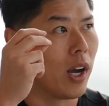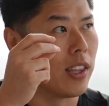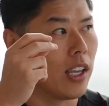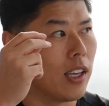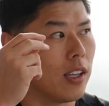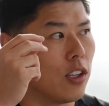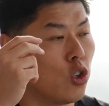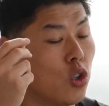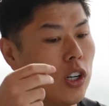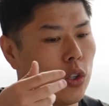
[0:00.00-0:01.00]
they
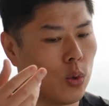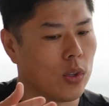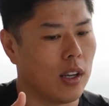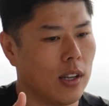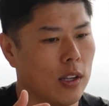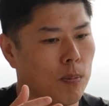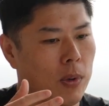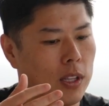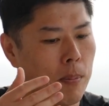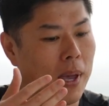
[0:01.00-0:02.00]
shouldn't use it,
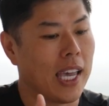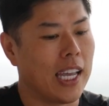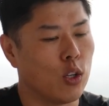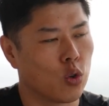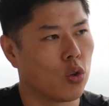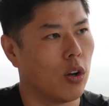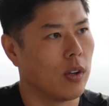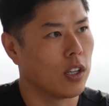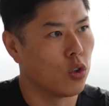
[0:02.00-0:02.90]
that the pain you're solving